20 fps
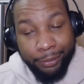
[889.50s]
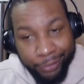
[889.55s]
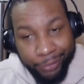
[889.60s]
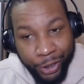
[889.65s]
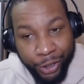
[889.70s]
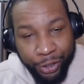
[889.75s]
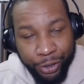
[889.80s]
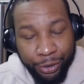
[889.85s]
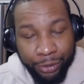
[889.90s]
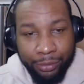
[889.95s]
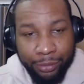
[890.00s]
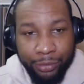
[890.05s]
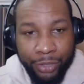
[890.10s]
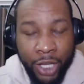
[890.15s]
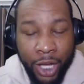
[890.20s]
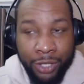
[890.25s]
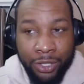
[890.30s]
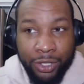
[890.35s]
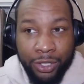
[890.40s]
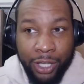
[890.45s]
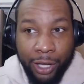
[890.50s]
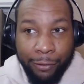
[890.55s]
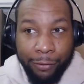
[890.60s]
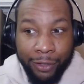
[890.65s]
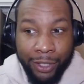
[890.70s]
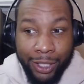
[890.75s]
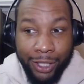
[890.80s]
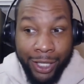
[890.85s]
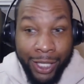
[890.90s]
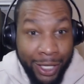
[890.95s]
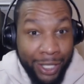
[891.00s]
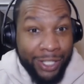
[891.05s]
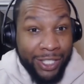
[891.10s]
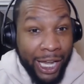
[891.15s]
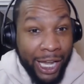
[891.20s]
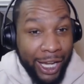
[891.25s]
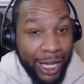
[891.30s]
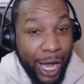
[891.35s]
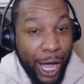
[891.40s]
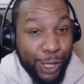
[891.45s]
You know, Texas definitely is
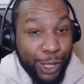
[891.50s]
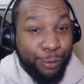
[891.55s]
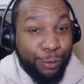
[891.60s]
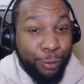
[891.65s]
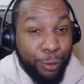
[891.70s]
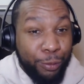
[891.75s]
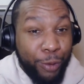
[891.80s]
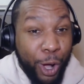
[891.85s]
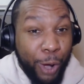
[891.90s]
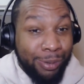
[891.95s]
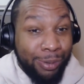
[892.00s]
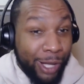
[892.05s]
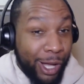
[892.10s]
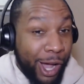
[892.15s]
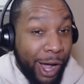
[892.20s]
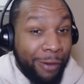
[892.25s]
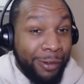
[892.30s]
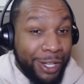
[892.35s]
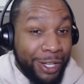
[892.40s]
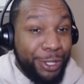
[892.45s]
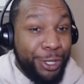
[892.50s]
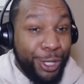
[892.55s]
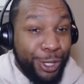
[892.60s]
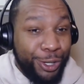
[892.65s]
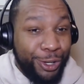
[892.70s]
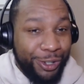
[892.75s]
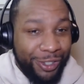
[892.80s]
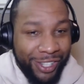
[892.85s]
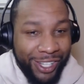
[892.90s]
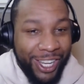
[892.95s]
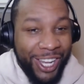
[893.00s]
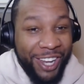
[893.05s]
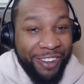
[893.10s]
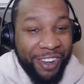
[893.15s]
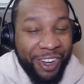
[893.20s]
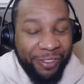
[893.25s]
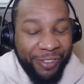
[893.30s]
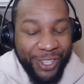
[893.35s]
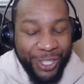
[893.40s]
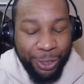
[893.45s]
a college football playoff contender, even
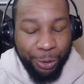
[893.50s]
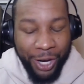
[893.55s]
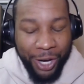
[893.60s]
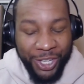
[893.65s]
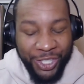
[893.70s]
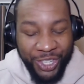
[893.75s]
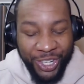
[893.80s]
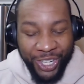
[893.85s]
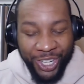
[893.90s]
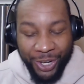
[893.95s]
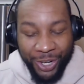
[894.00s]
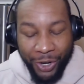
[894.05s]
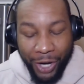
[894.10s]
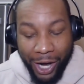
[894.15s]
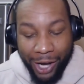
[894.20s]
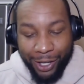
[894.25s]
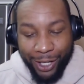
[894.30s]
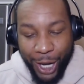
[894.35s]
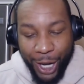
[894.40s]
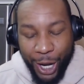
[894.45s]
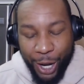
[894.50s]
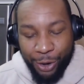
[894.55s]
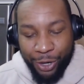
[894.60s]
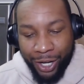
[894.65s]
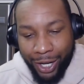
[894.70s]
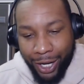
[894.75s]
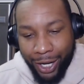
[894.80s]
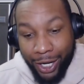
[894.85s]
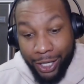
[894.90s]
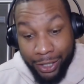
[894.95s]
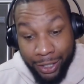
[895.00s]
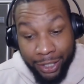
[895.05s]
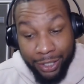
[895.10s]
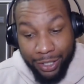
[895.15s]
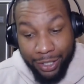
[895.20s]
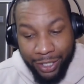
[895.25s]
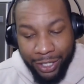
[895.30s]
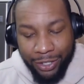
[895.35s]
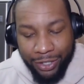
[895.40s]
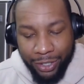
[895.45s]
if it's crazy to hear out loud this
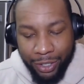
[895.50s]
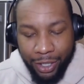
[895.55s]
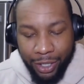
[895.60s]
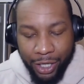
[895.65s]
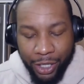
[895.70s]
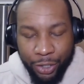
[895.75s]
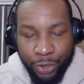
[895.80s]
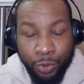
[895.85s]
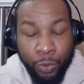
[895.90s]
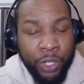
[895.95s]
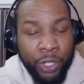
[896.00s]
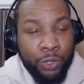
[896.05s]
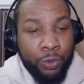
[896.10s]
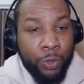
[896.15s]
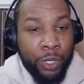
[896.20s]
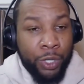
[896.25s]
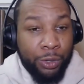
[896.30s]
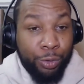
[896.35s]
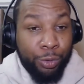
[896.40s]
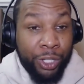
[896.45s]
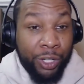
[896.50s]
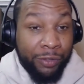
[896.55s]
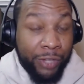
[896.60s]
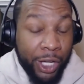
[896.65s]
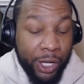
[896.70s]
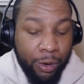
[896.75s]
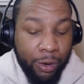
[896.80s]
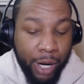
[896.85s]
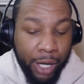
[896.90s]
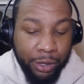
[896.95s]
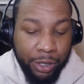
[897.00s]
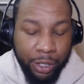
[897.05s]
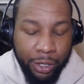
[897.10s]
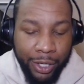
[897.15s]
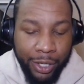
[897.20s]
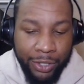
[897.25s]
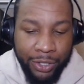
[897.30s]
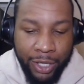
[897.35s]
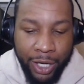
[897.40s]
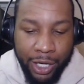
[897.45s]
season in 2023 if they go out there
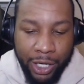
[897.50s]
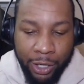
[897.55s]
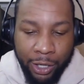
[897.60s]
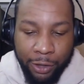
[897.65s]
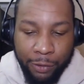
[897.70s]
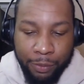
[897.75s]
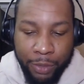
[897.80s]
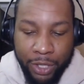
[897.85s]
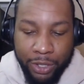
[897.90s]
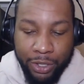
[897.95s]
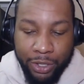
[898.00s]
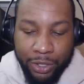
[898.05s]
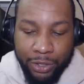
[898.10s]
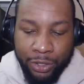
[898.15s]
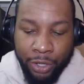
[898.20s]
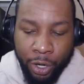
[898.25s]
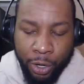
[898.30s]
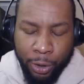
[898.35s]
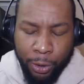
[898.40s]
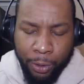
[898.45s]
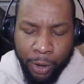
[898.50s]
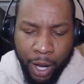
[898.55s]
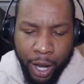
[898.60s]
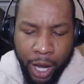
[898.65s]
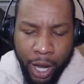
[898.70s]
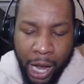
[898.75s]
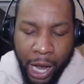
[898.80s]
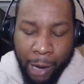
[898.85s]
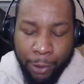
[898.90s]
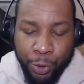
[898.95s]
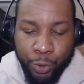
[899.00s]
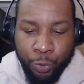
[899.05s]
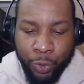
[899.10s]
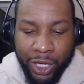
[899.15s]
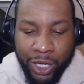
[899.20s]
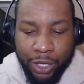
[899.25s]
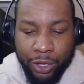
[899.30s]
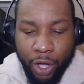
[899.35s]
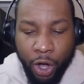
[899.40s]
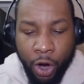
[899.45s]
and take care of business. So I was
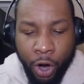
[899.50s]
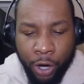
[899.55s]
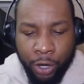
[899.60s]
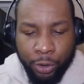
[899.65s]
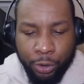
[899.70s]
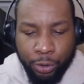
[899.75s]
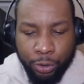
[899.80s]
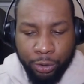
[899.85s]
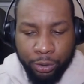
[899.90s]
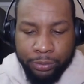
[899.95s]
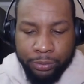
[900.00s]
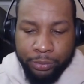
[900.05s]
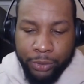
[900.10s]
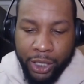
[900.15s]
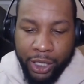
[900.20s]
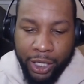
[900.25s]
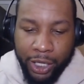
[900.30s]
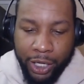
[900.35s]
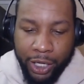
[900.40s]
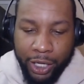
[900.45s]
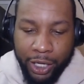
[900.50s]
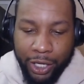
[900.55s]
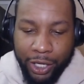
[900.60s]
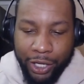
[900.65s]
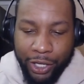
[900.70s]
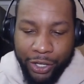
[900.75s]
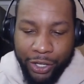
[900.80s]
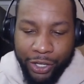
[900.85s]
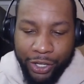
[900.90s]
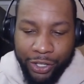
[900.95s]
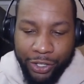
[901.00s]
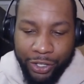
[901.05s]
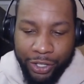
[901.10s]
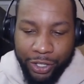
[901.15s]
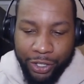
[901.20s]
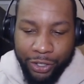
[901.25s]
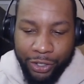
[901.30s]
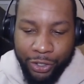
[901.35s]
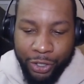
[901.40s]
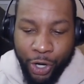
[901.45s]
reading the article, and
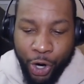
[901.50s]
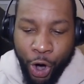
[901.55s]
the